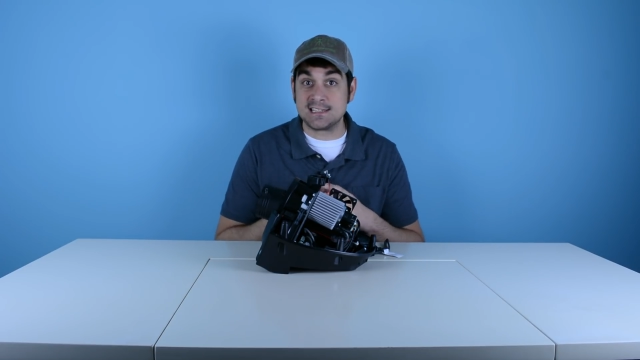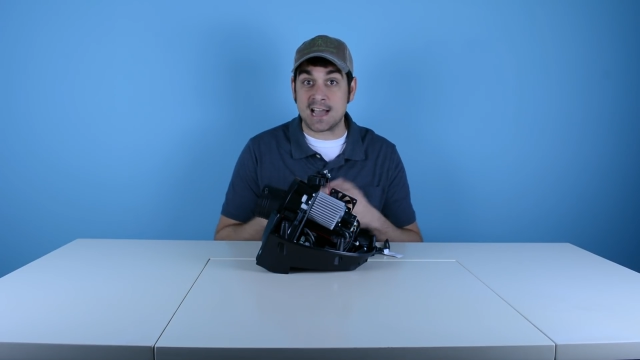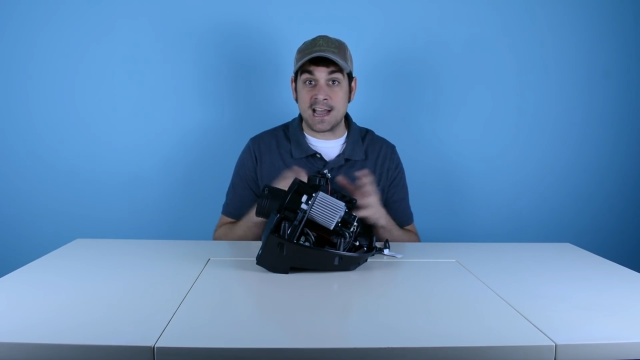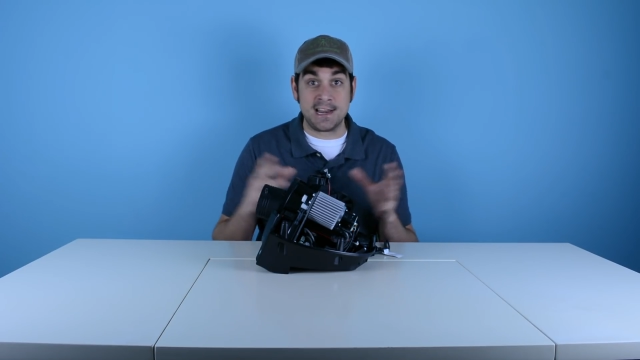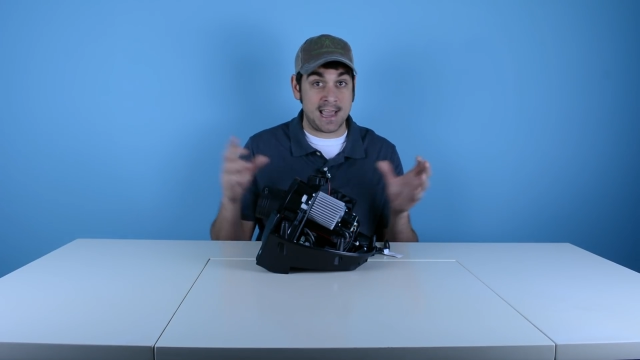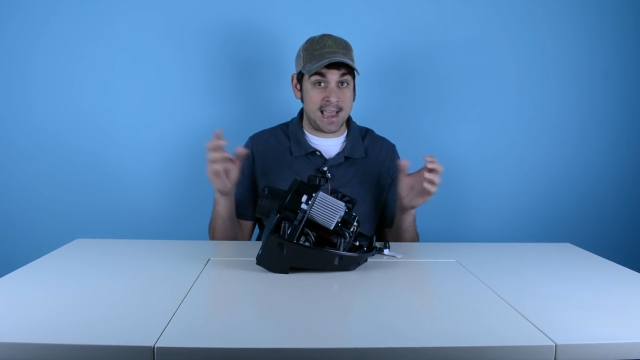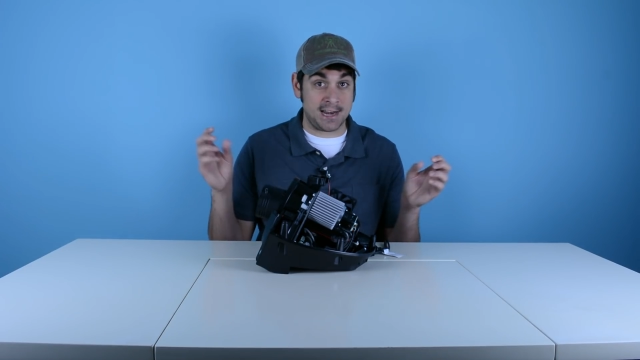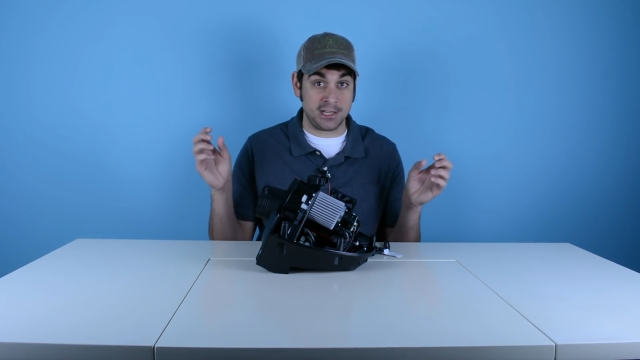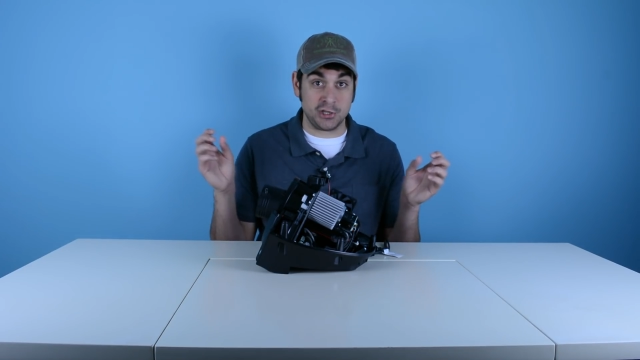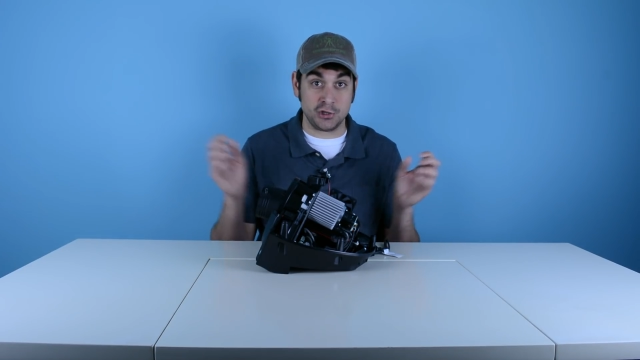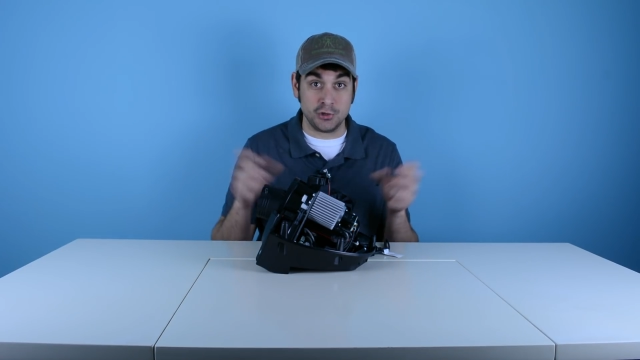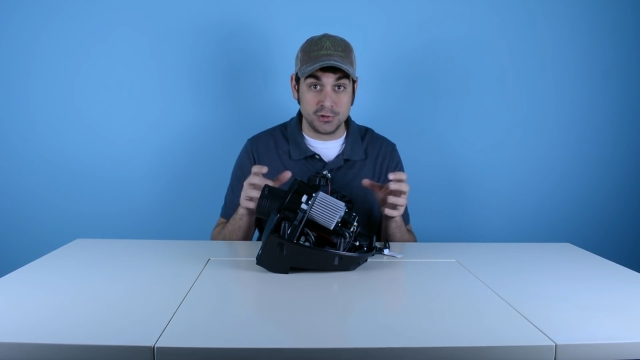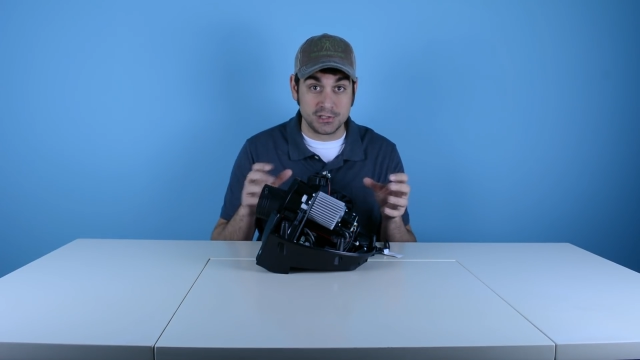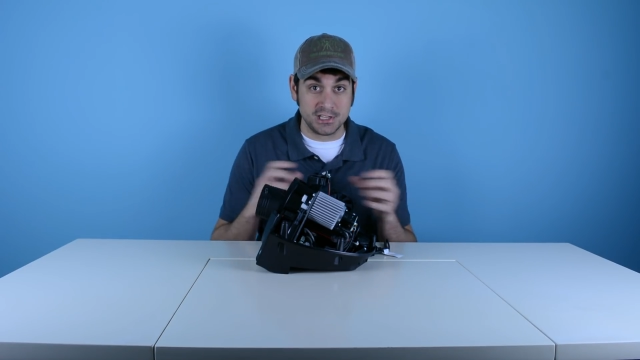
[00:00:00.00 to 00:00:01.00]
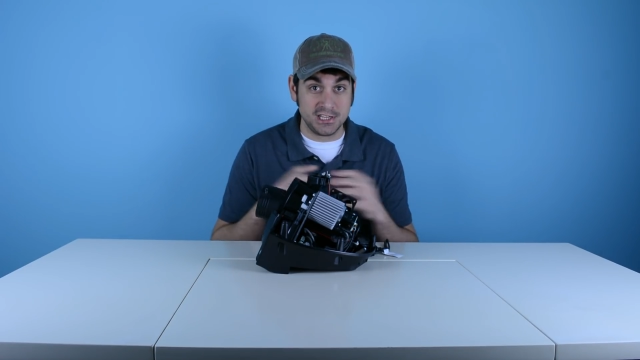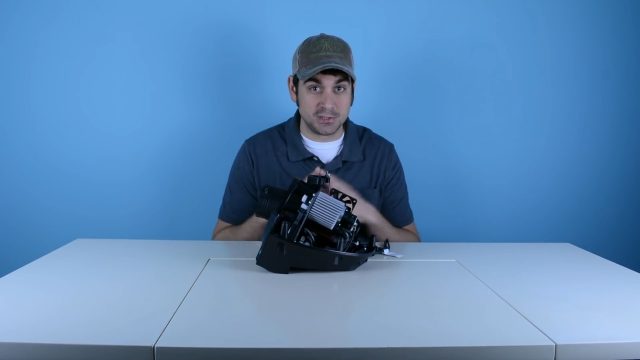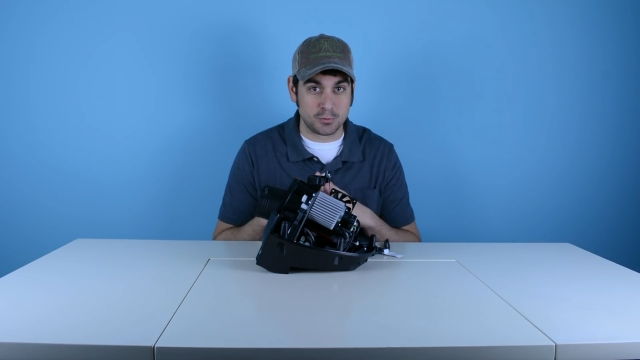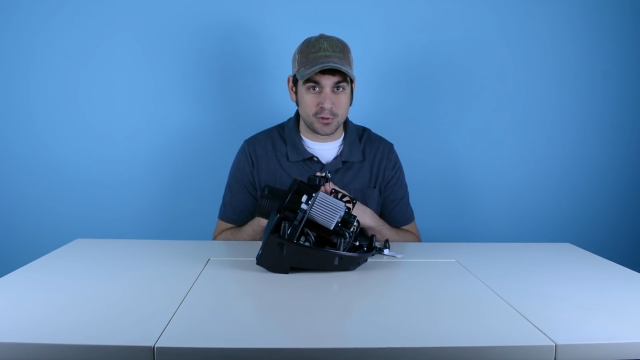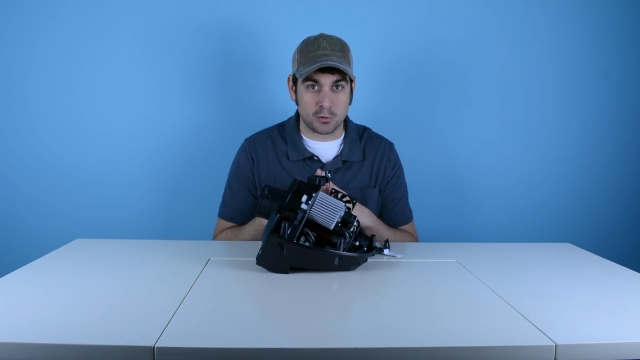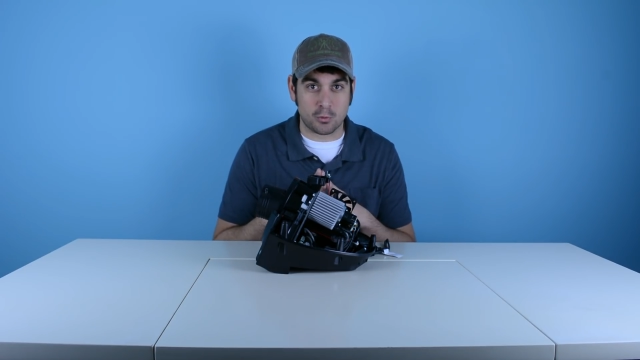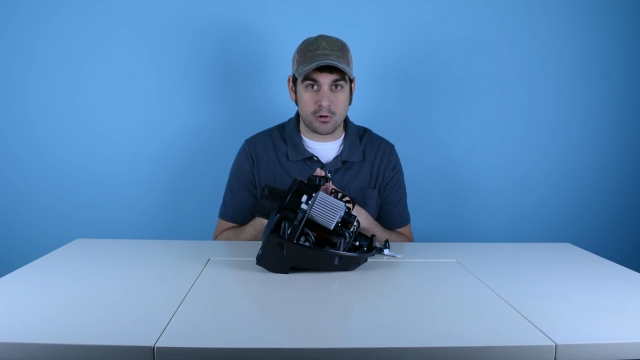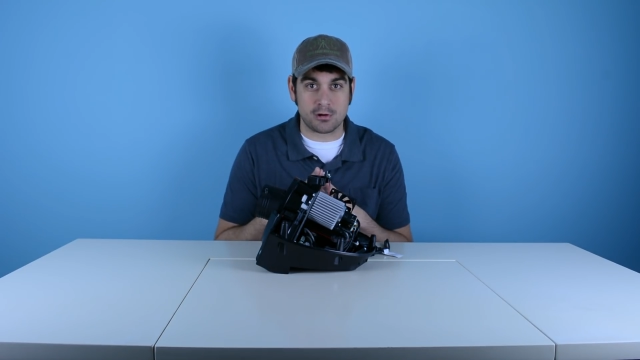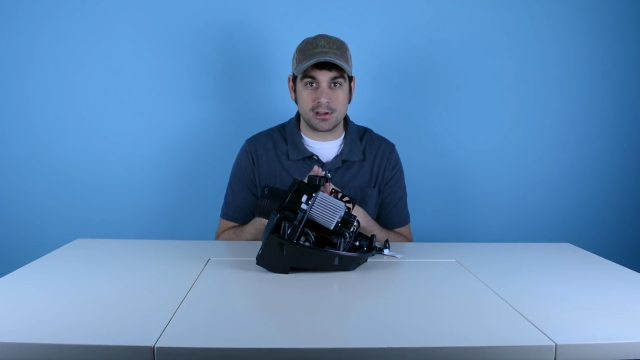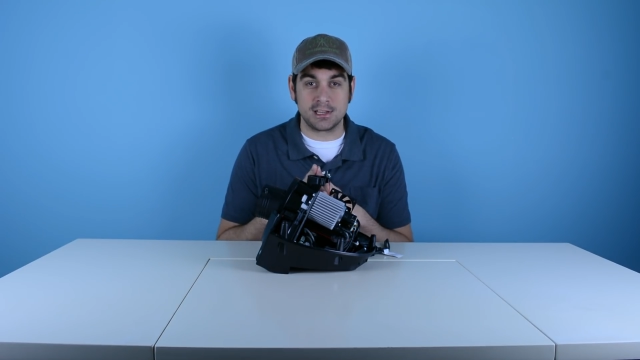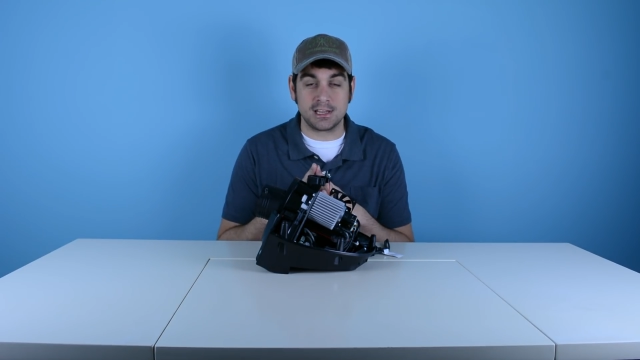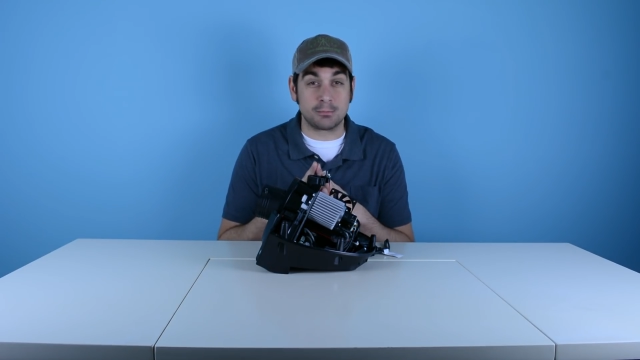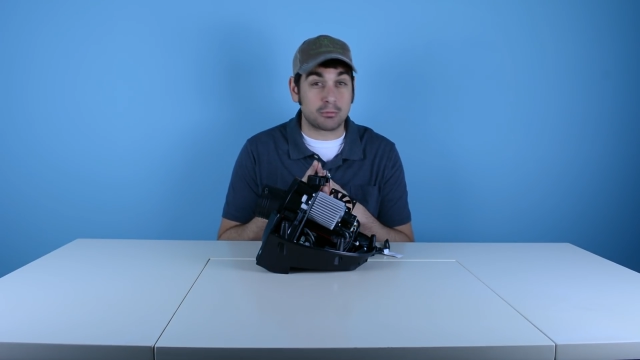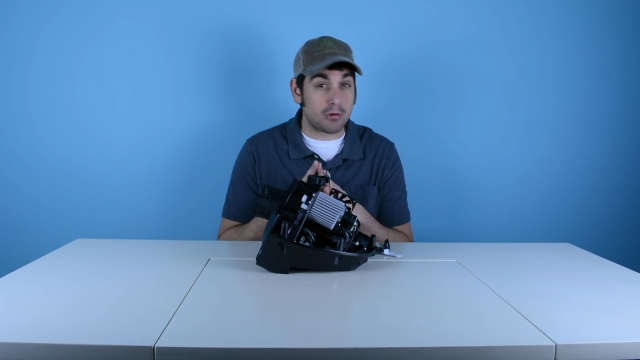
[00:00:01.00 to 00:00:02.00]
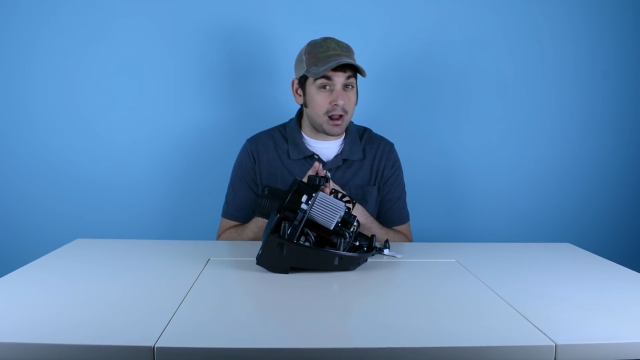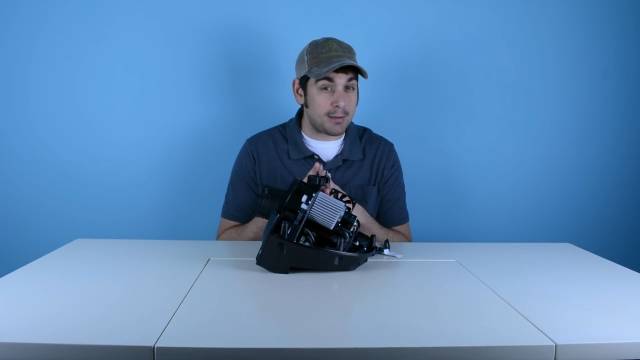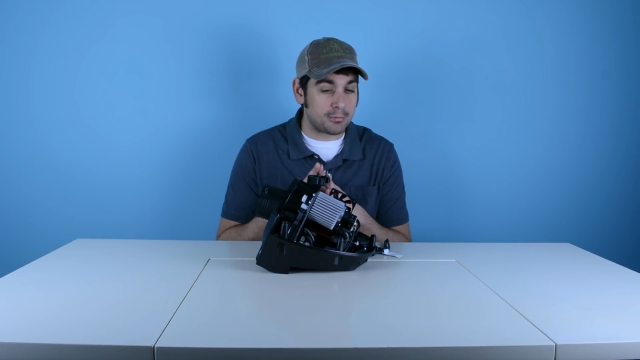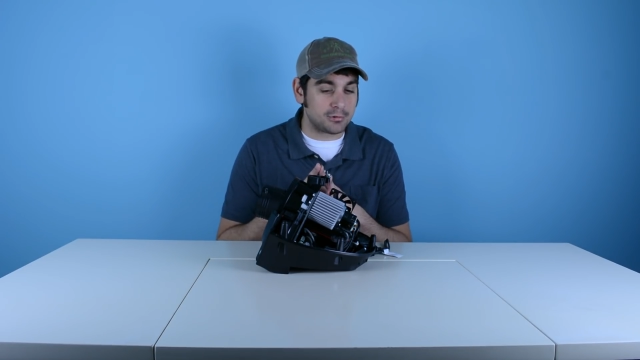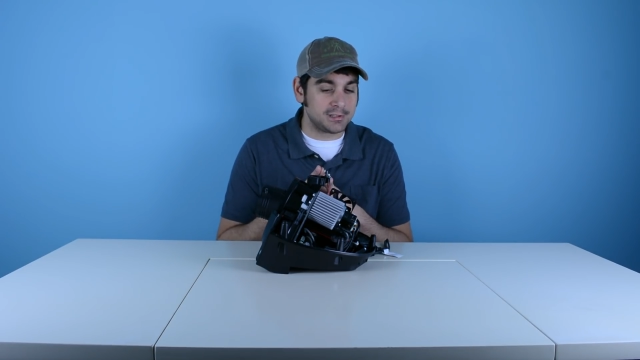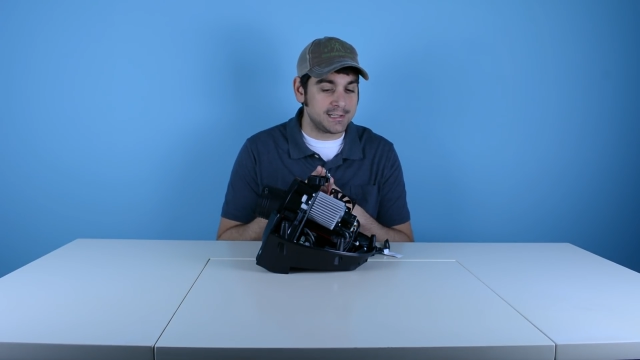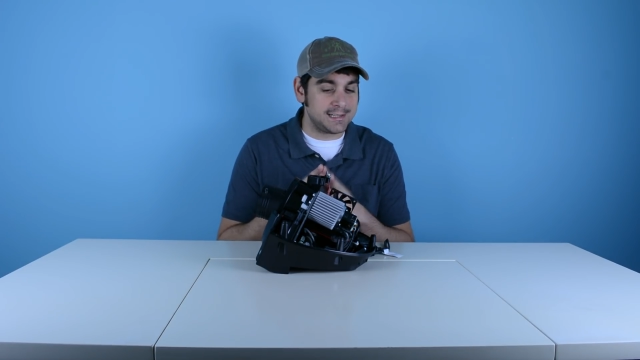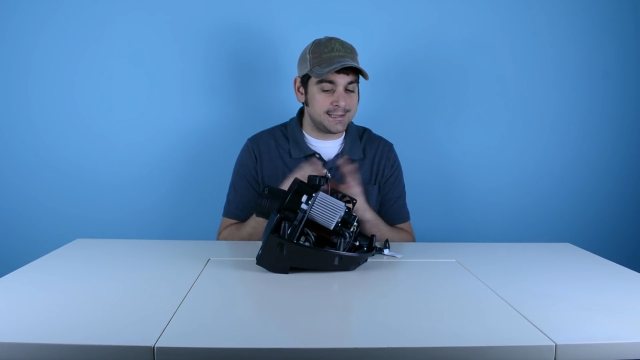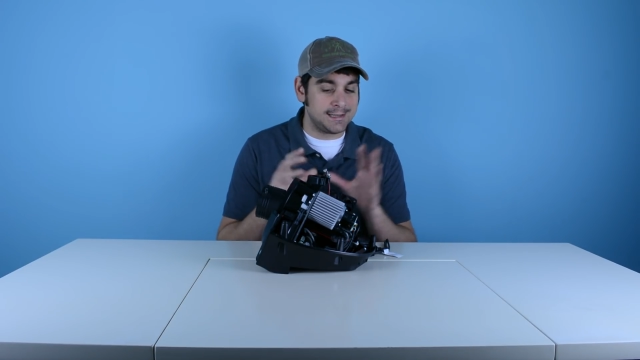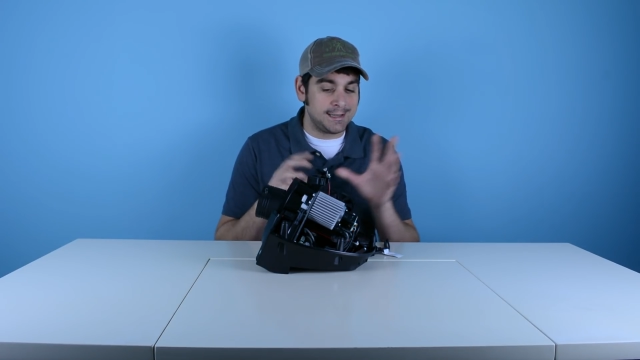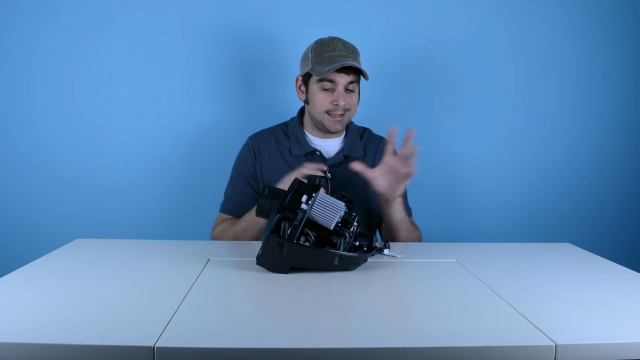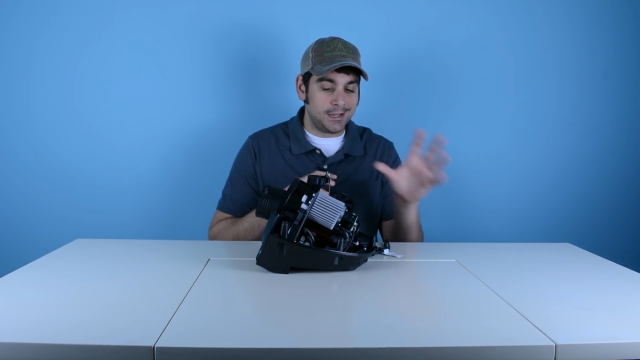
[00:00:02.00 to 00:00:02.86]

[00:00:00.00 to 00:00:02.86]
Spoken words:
I know how to use these when they're working properly,